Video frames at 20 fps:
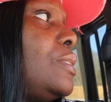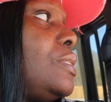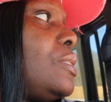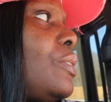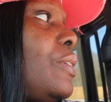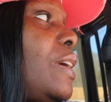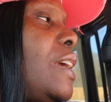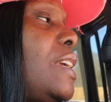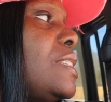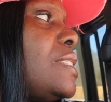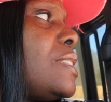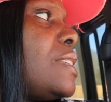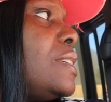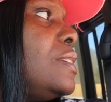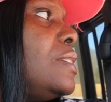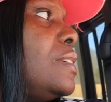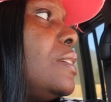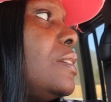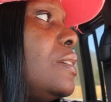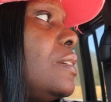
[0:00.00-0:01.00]
It's
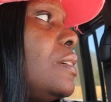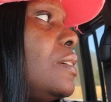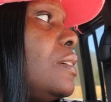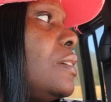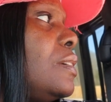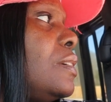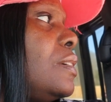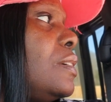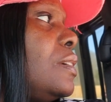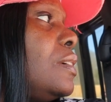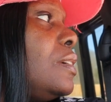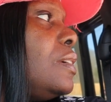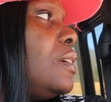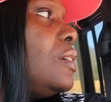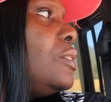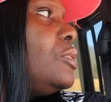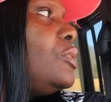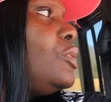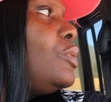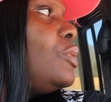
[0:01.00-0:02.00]
crazy.
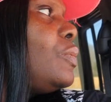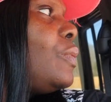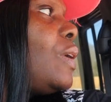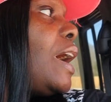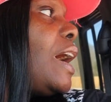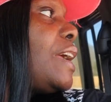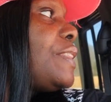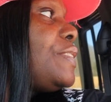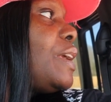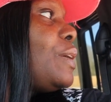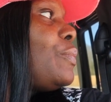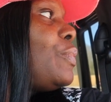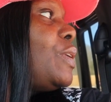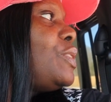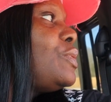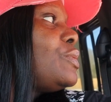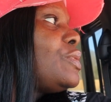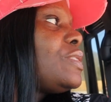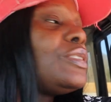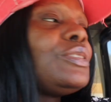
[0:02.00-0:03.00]
You know what? I think we
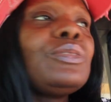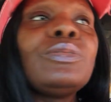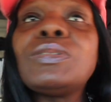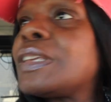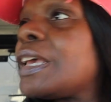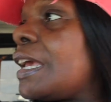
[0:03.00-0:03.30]
used to use